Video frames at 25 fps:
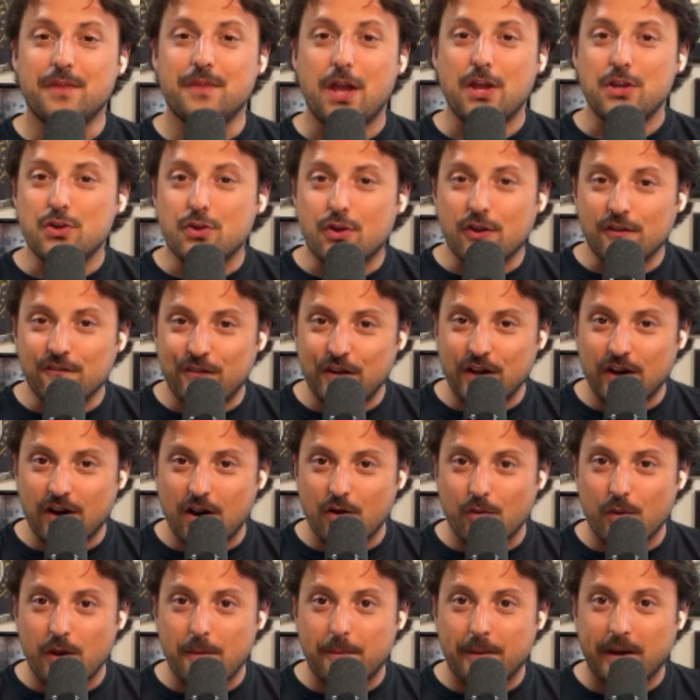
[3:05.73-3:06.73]
You couldn't figure out
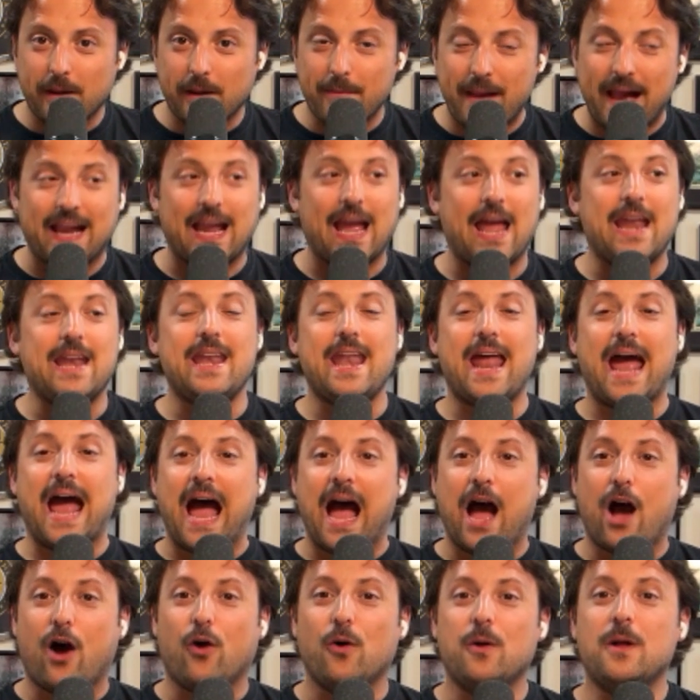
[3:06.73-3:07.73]
a way to bring him back. And
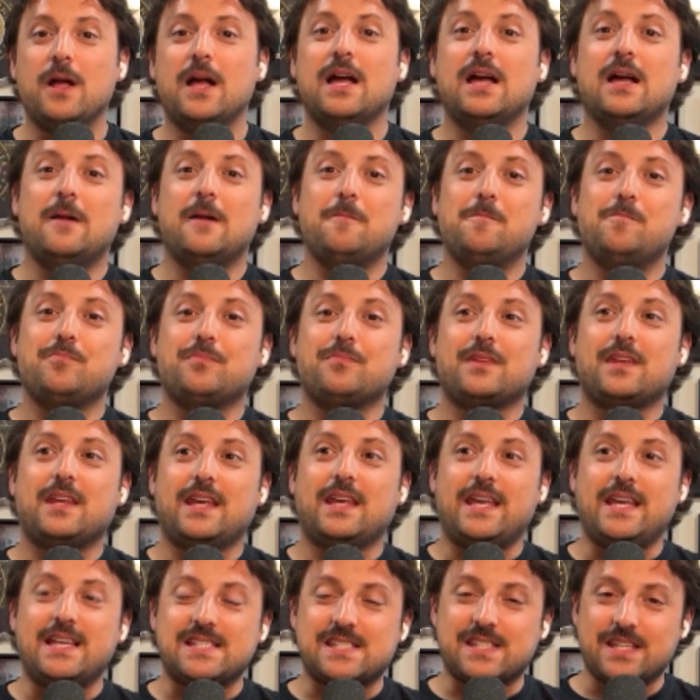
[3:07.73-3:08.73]
now
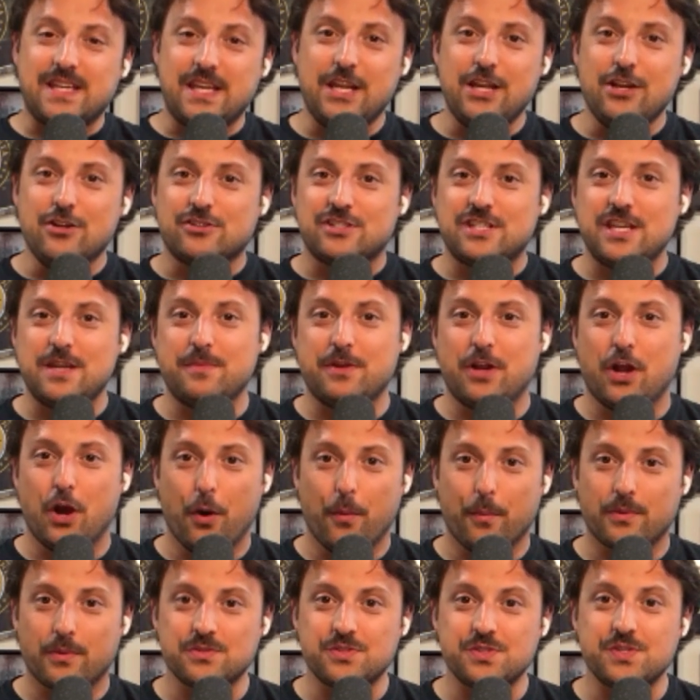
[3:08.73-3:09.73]
he's leading your team in
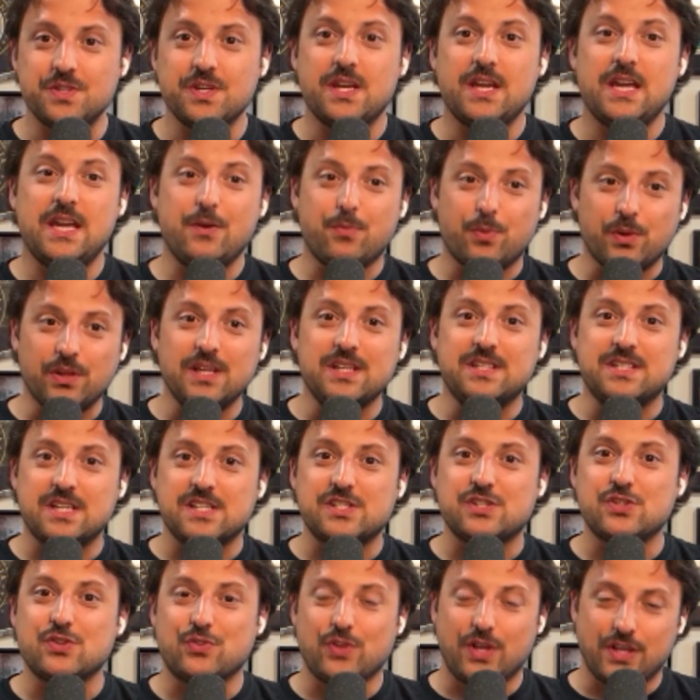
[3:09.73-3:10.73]
homers. He really
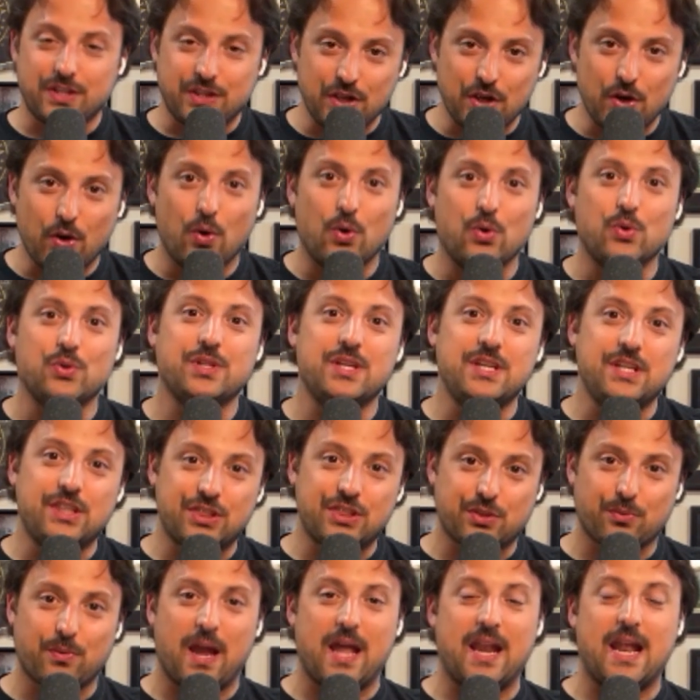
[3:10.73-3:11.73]
does look like the only
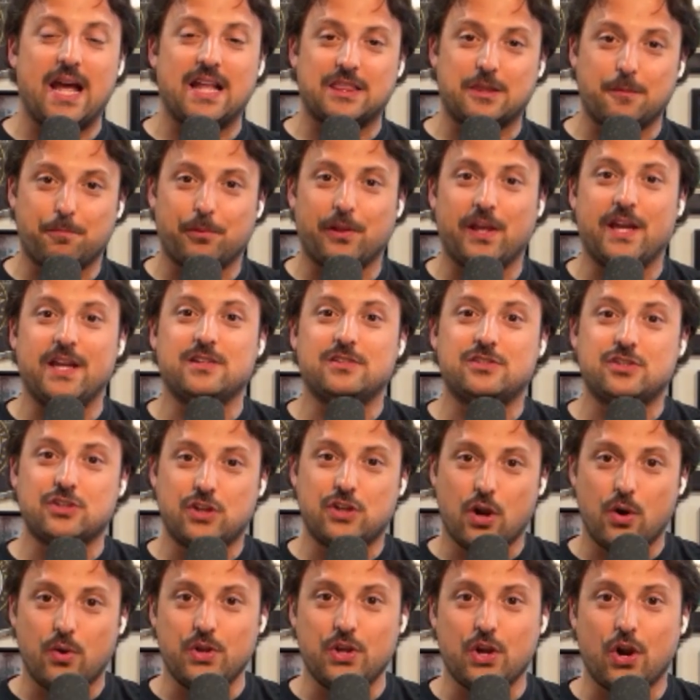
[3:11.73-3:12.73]
threat at the plate to
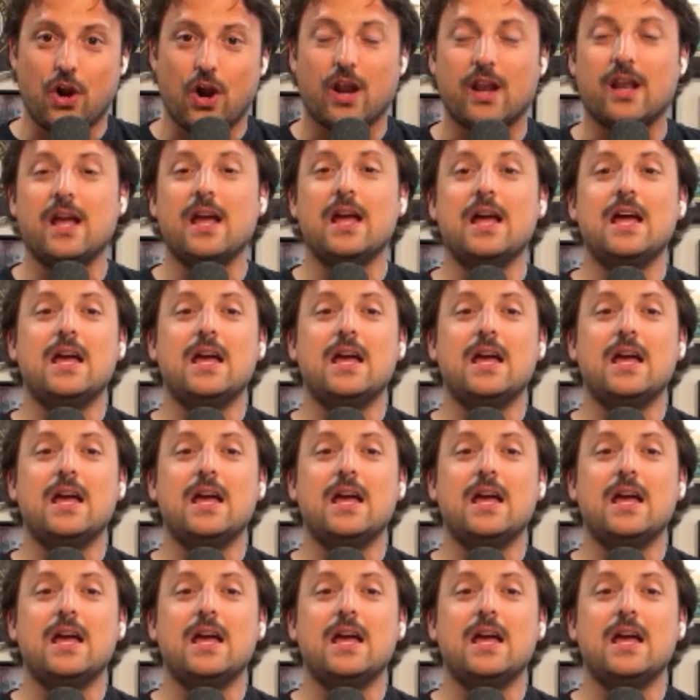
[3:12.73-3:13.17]
go yard.